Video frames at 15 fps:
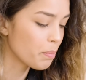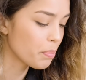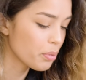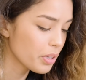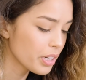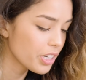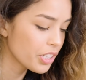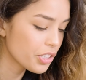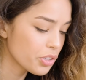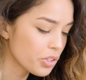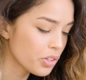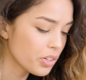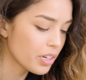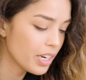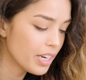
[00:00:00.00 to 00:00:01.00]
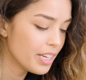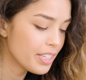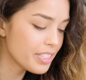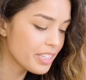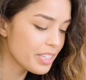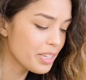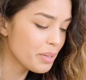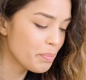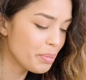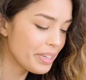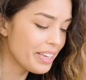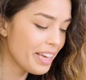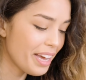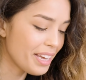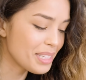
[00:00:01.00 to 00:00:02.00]
I'm pretty sure T
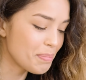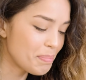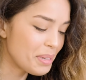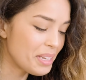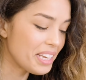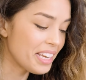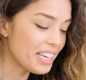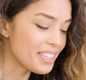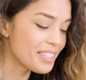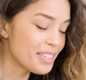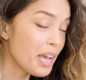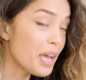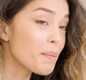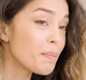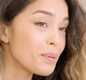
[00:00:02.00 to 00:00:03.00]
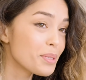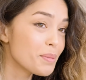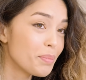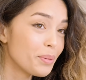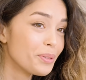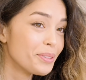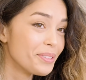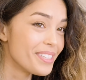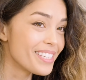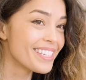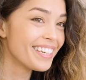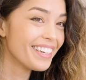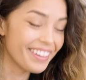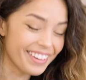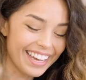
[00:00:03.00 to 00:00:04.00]
B S P is
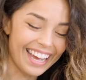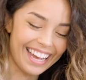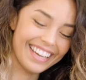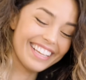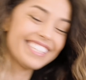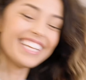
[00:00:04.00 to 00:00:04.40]
tablespoons. Okay,